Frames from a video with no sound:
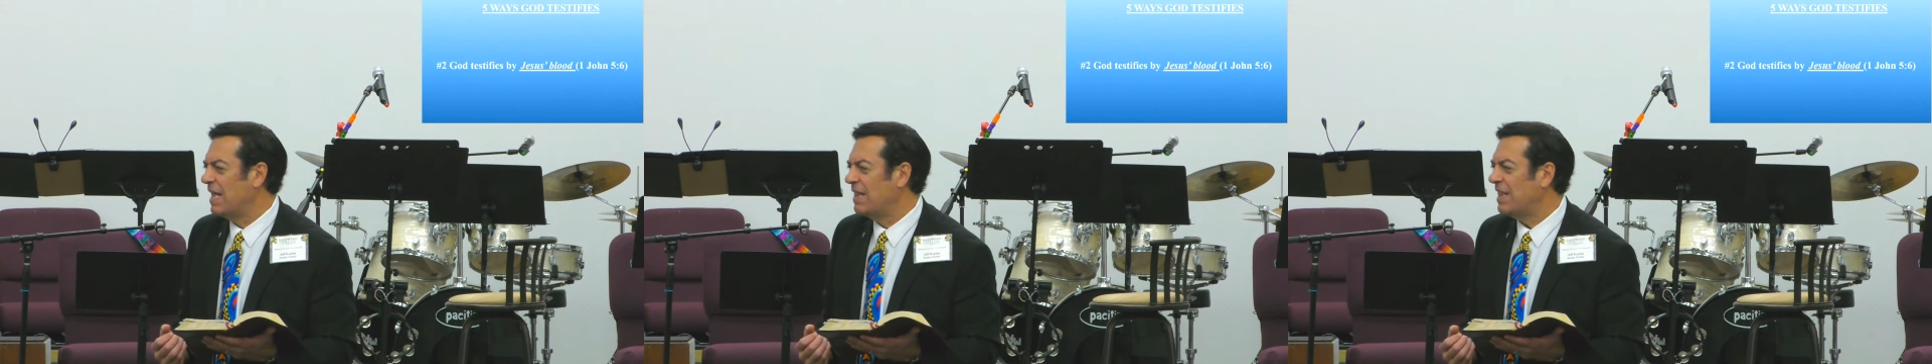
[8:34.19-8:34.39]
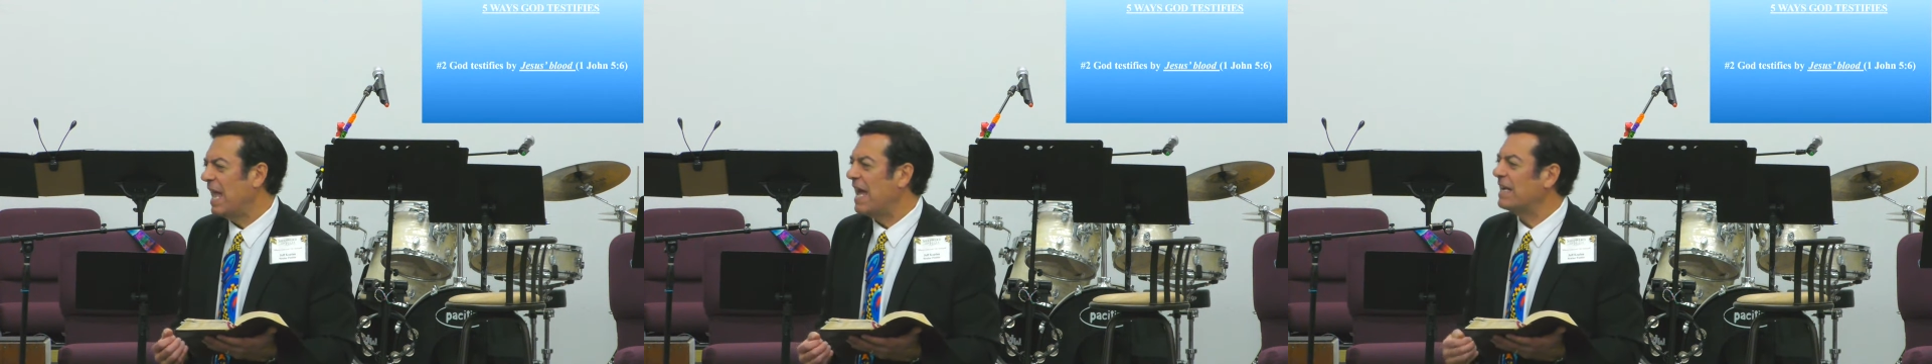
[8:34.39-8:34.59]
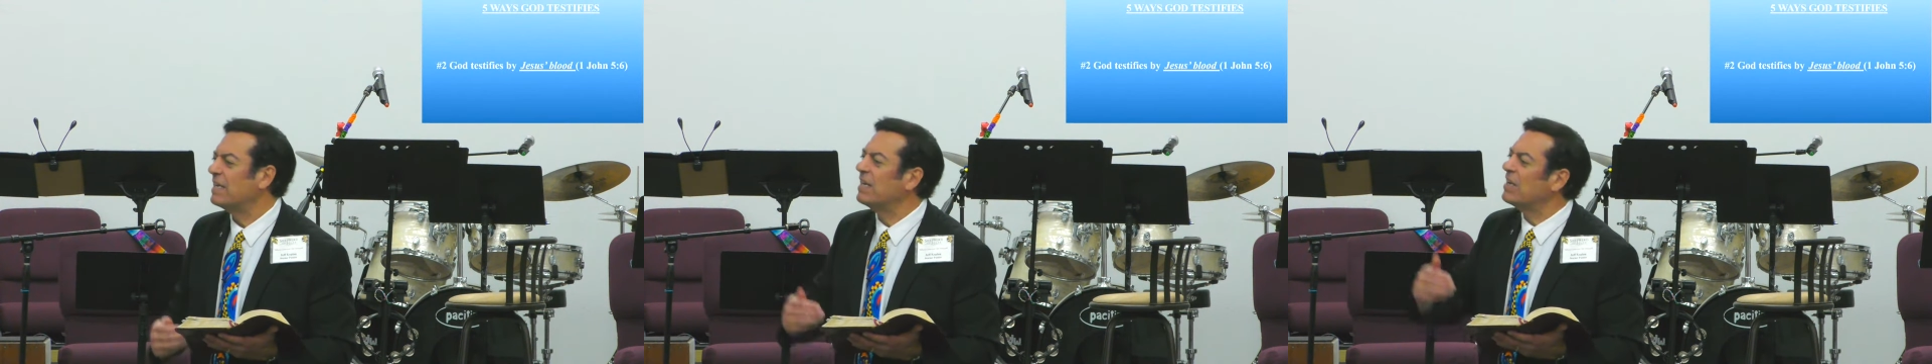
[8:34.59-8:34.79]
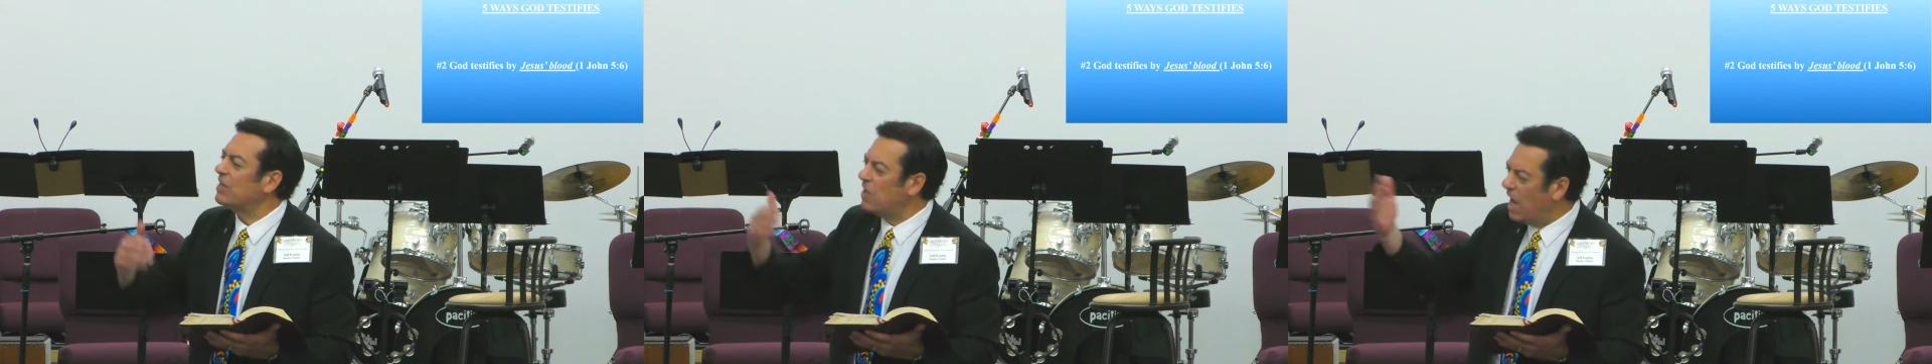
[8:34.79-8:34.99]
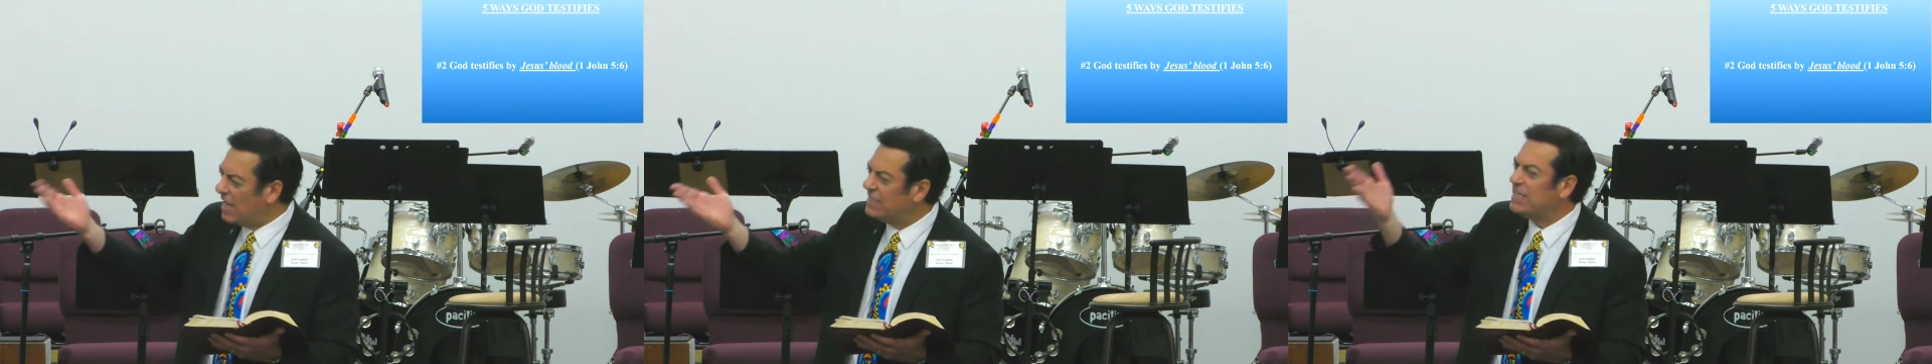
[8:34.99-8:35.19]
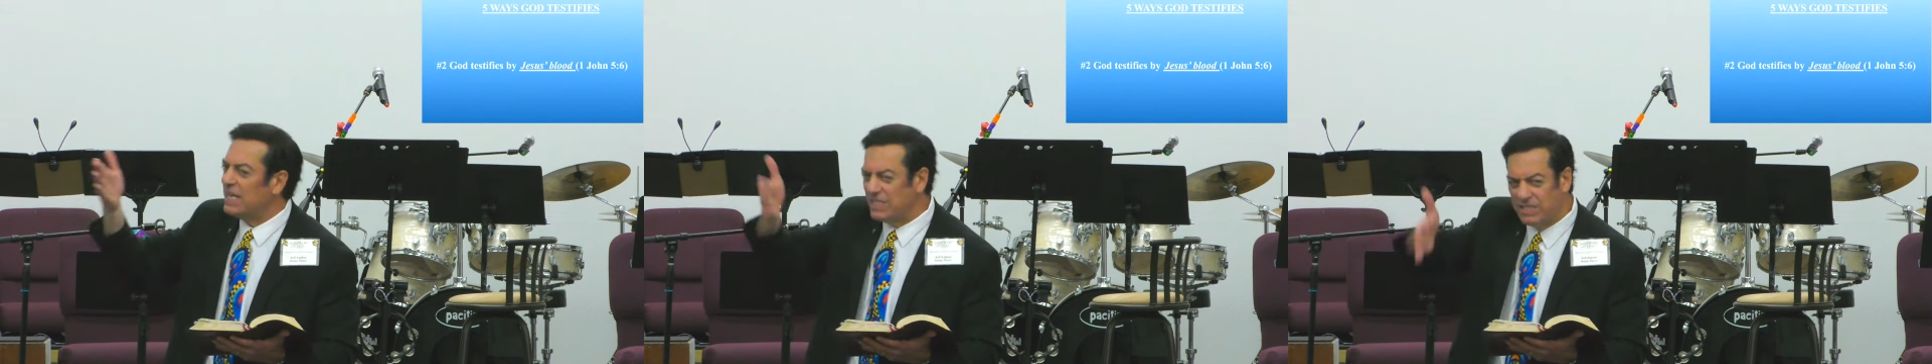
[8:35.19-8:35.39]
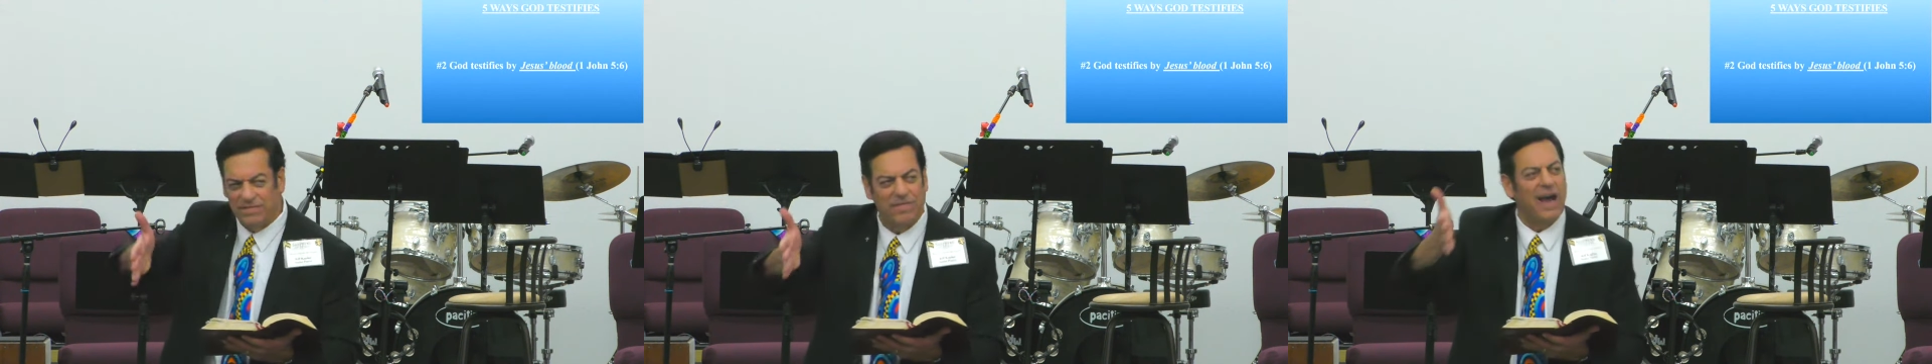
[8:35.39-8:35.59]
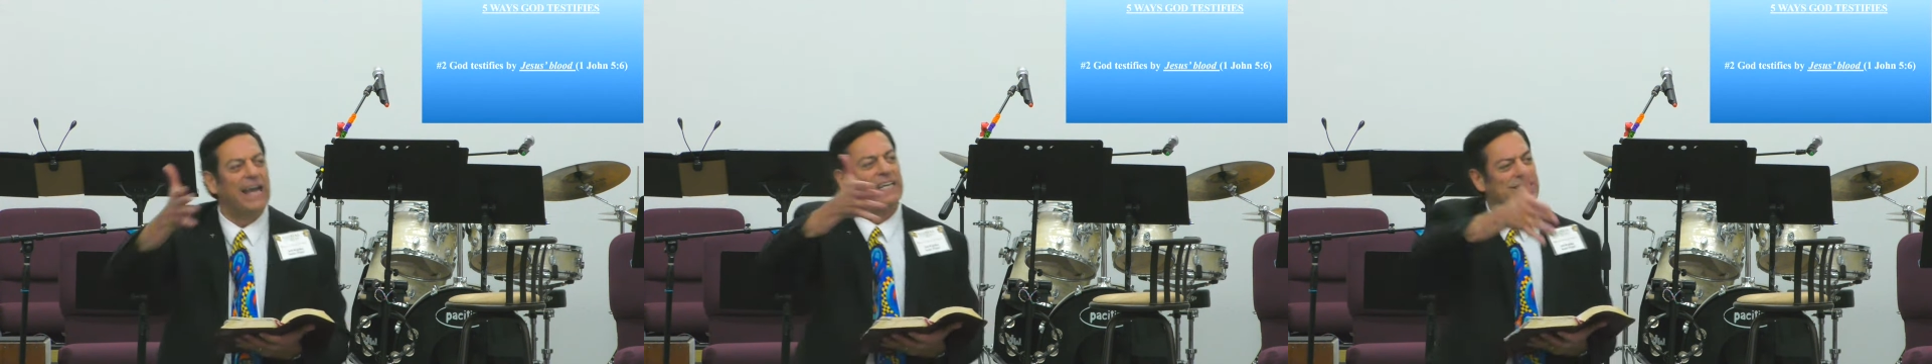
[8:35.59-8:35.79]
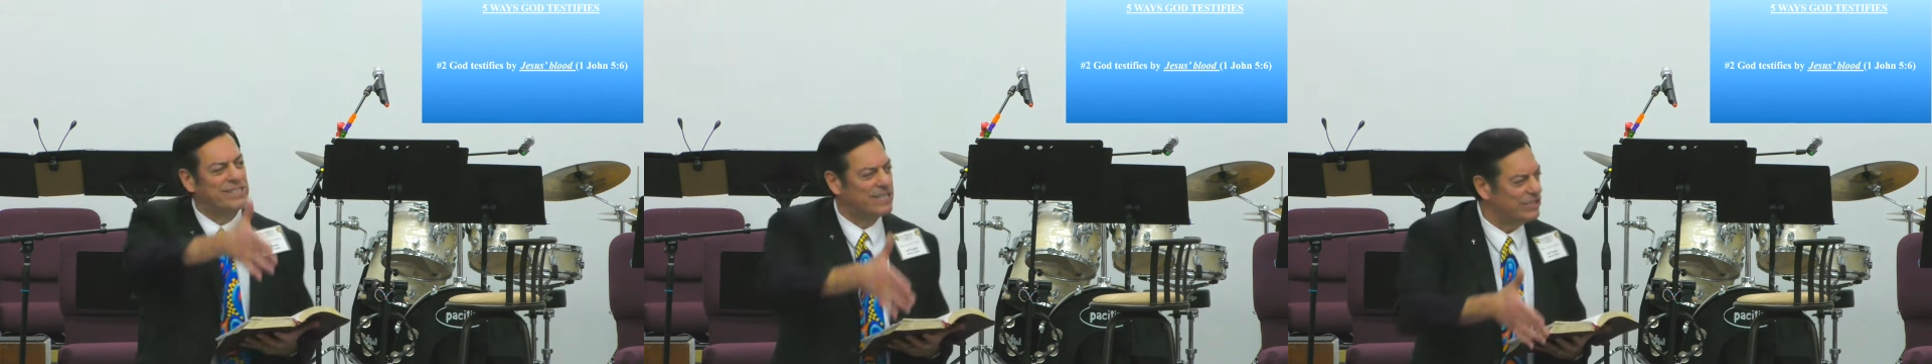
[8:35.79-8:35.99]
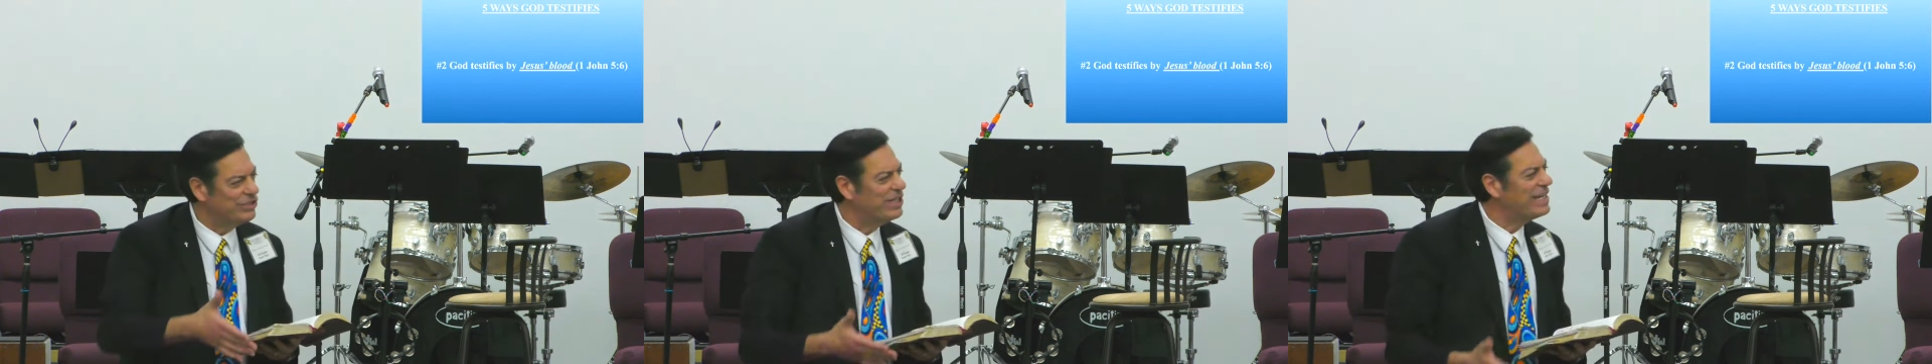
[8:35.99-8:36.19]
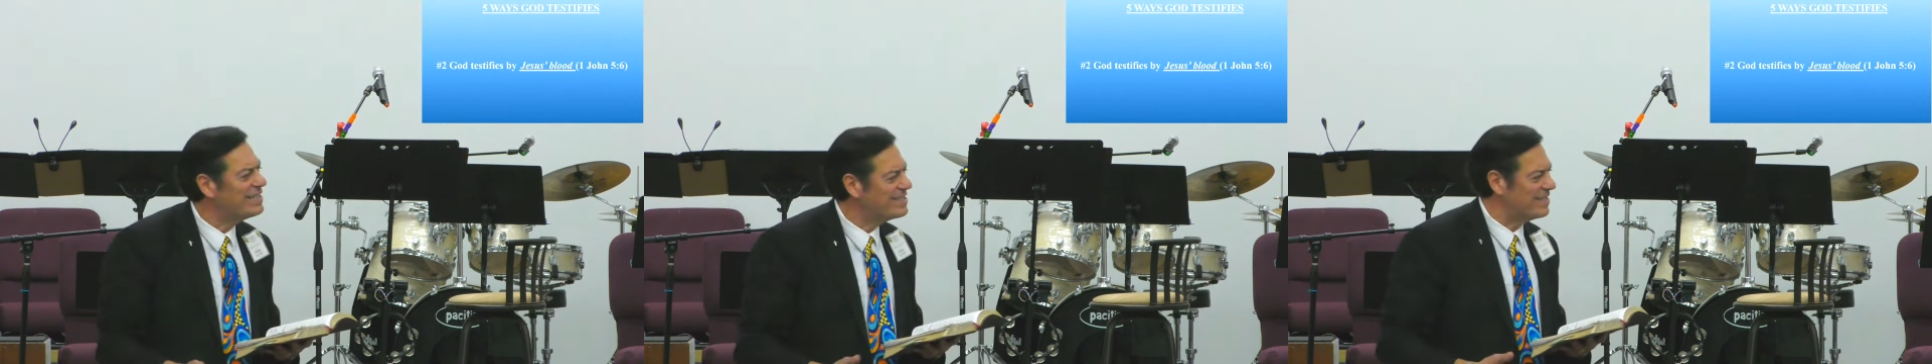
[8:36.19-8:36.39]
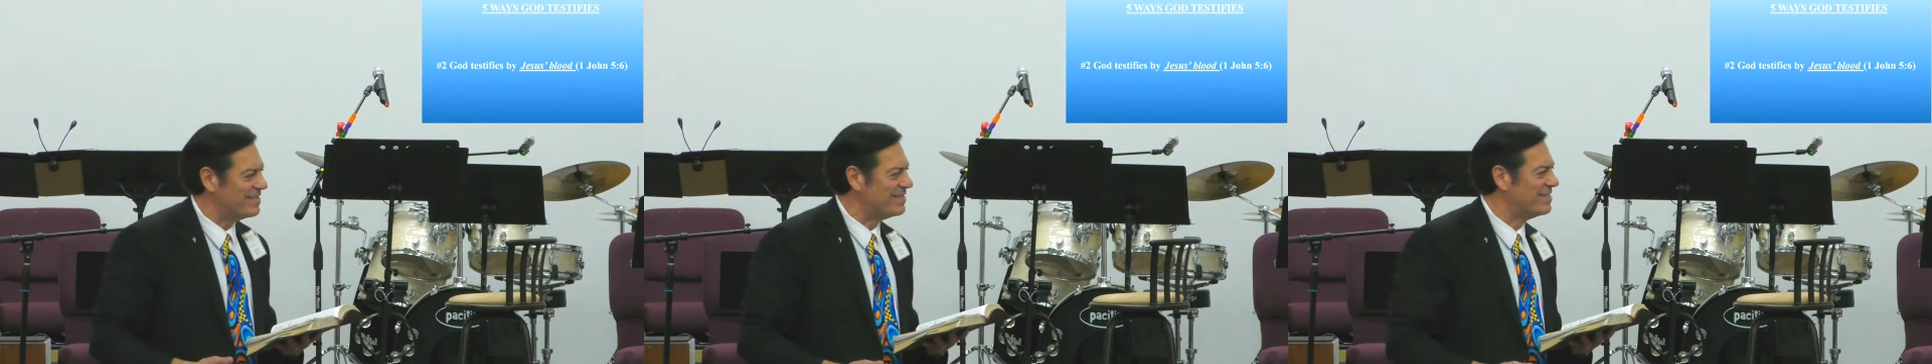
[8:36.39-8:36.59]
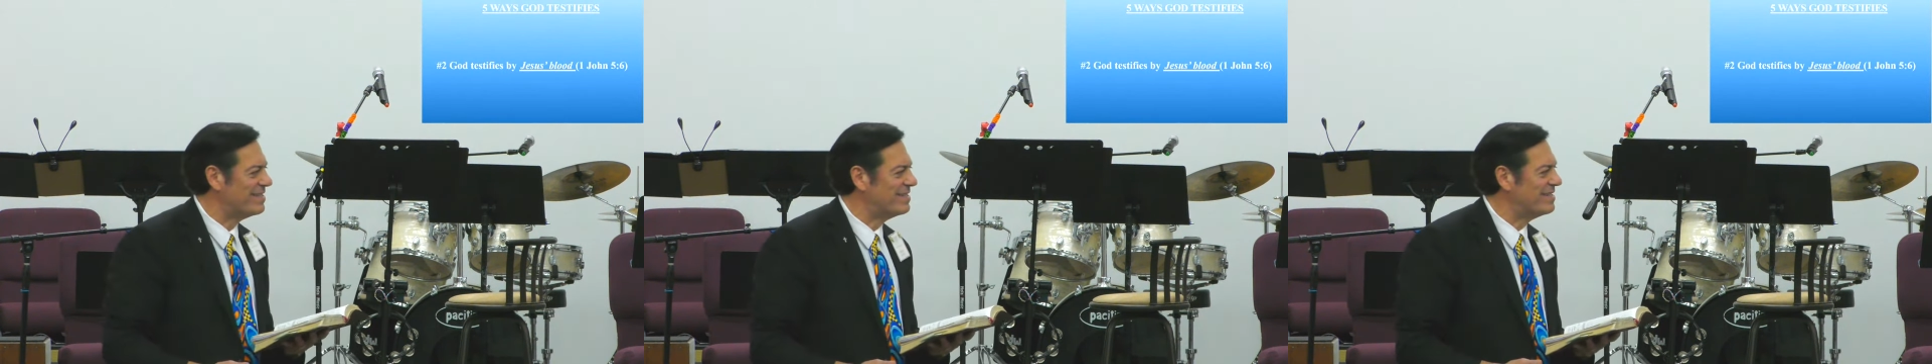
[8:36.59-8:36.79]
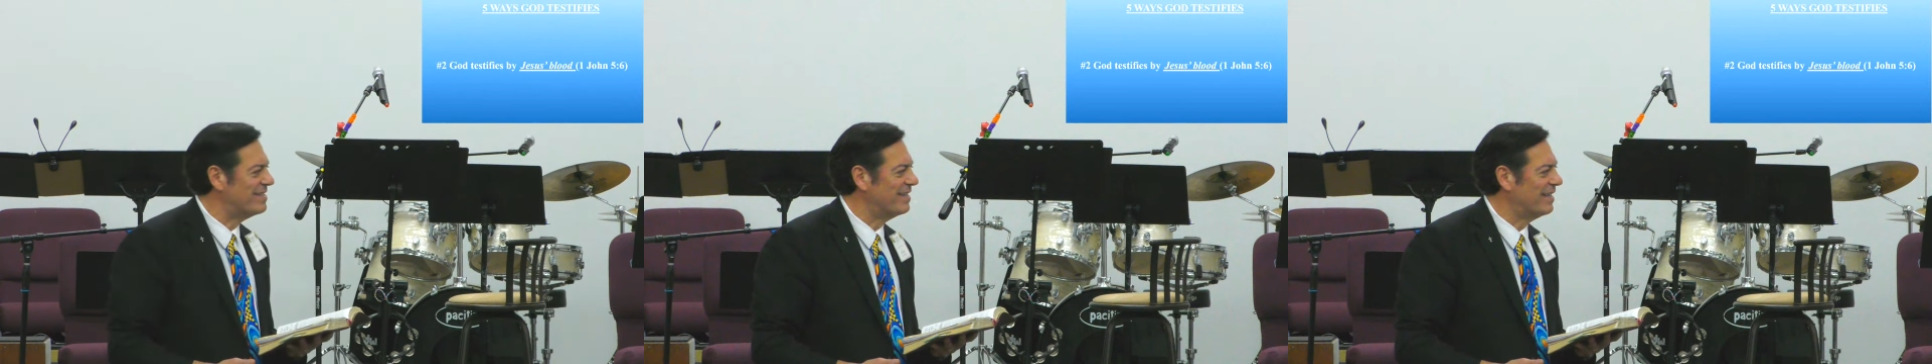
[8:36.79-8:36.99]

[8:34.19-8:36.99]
that God testifies to Jesus.